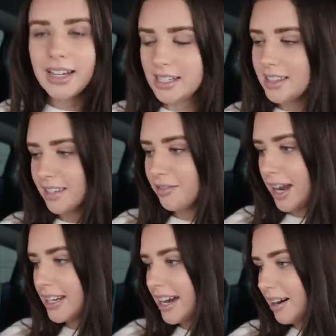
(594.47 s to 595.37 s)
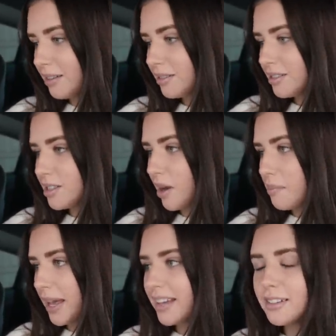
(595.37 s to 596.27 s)
I need to leave right now so I
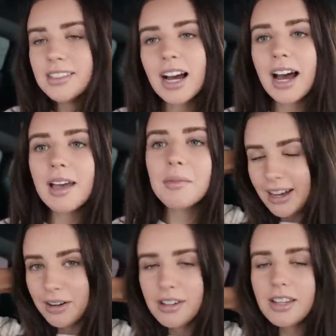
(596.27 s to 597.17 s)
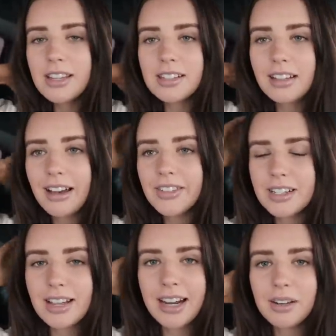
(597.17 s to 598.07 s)
make it on time. I honestly still haven't
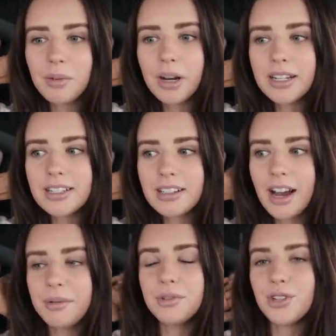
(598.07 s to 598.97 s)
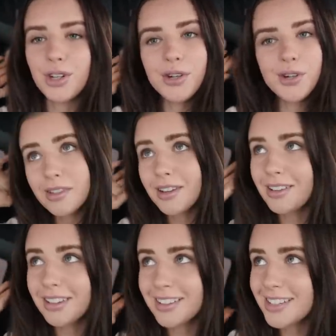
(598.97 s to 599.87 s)
decided what I will do so
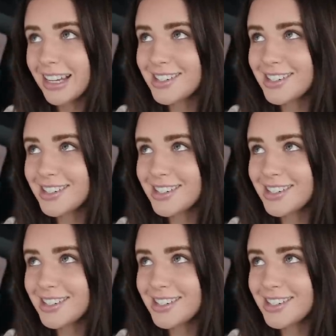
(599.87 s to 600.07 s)
you'll need to stay